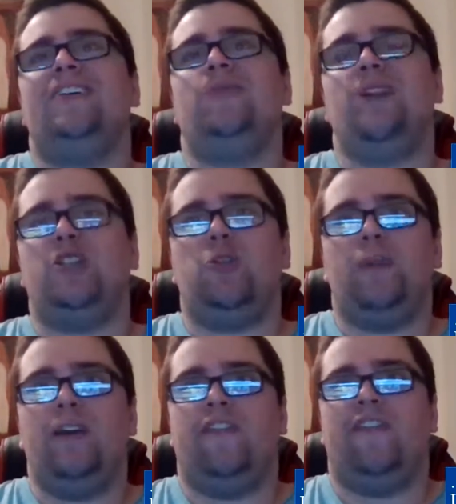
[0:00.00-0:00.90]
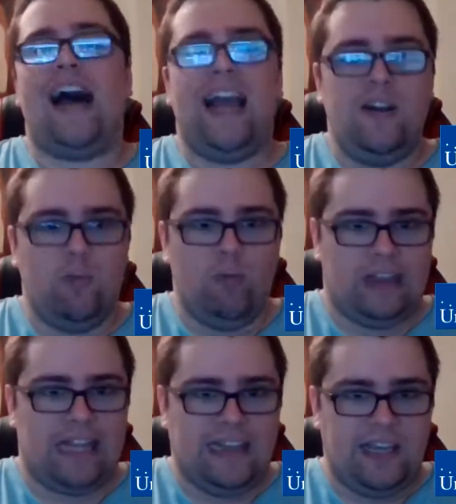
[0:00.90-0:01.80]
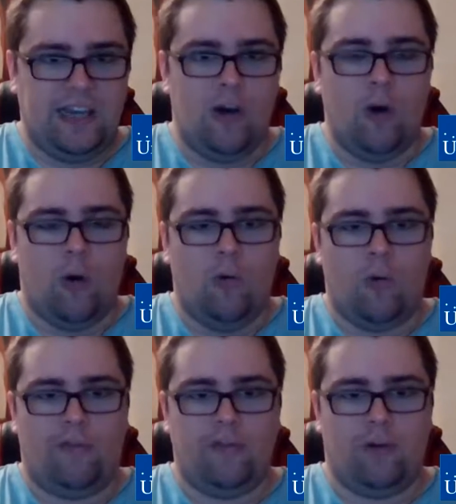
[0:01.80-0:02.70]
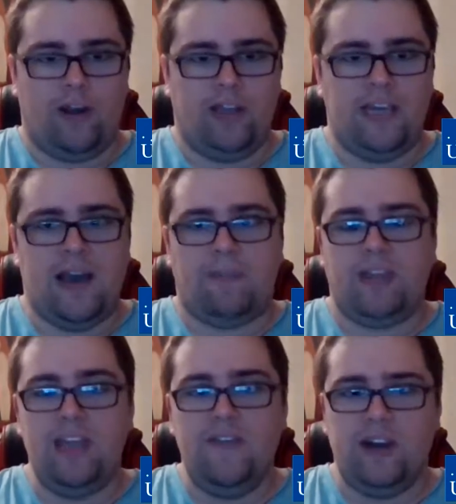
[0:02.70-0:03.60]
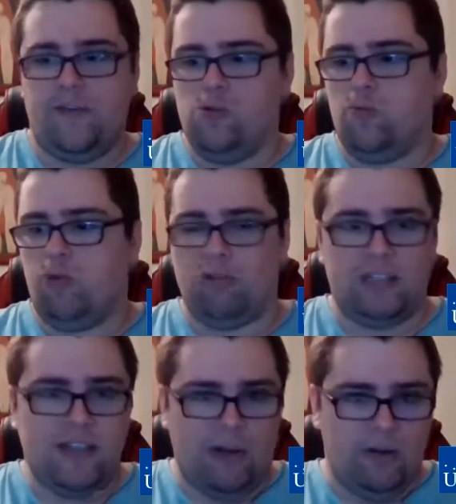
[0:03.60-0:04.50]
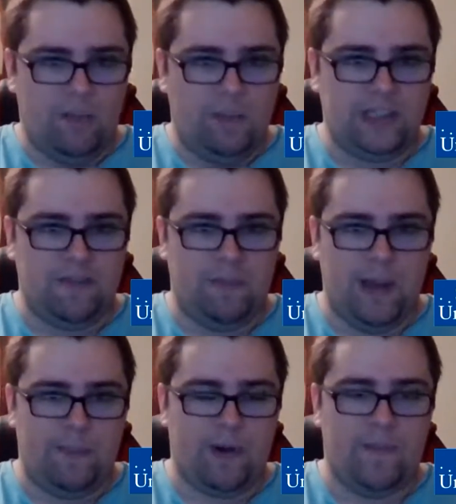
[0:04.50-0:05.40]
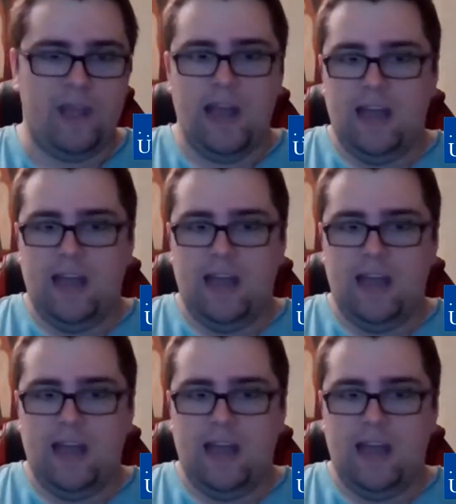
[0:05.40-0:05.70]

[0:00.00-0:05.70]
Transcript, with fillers: you need to be fine with letting go of your idea even if you wrote it down on a piece of paper